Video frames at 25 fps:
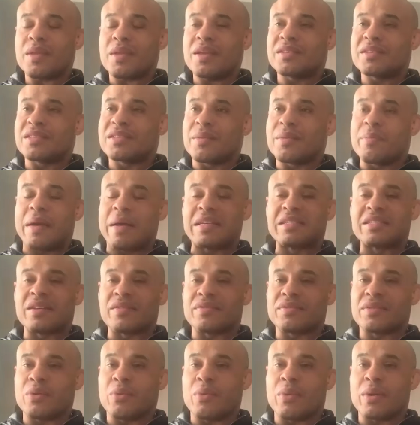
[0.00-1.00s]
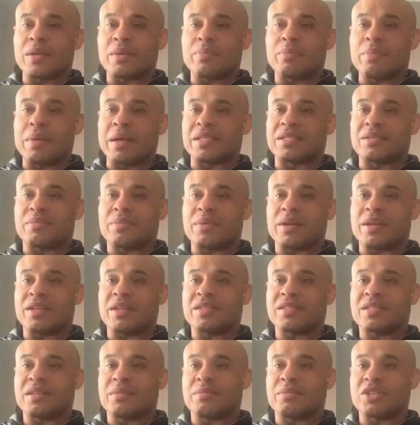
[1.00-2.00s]
it's the best of the best, man.
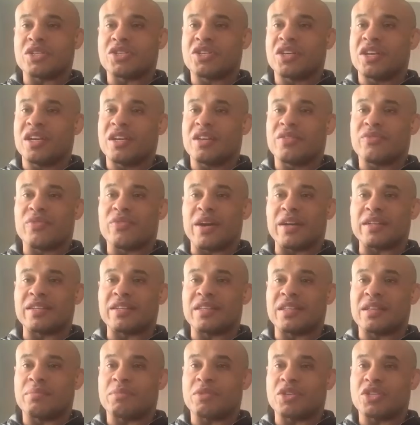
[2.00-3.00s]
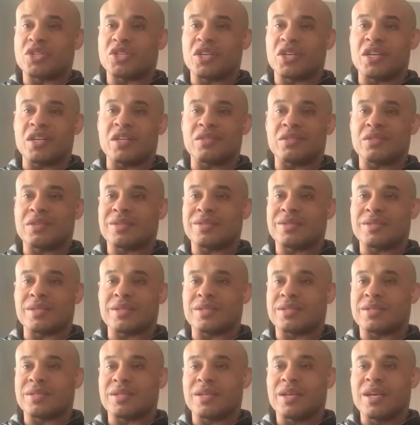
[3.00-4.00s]
It's the machine fighting the machines.
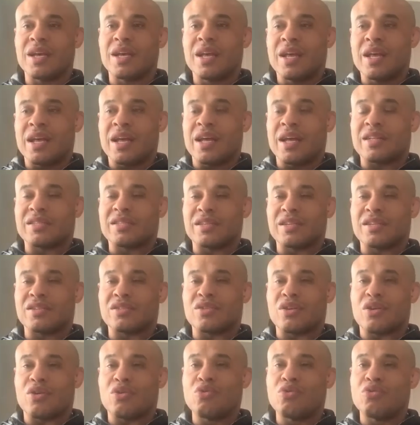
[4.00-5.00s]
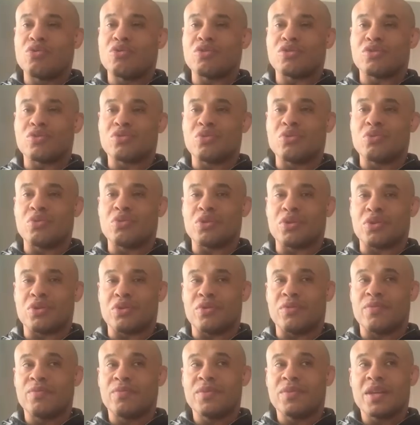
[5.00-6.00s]
It's a who is
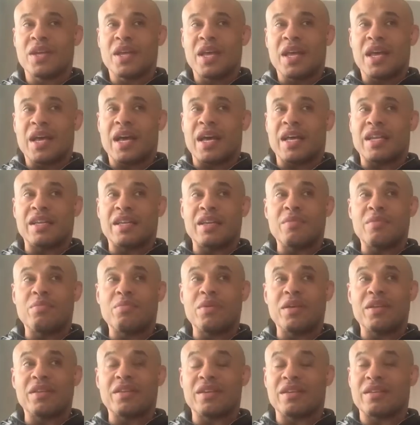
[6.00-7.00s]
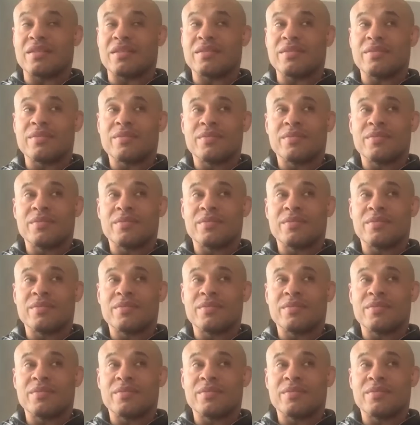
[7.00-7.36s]
who, And he beating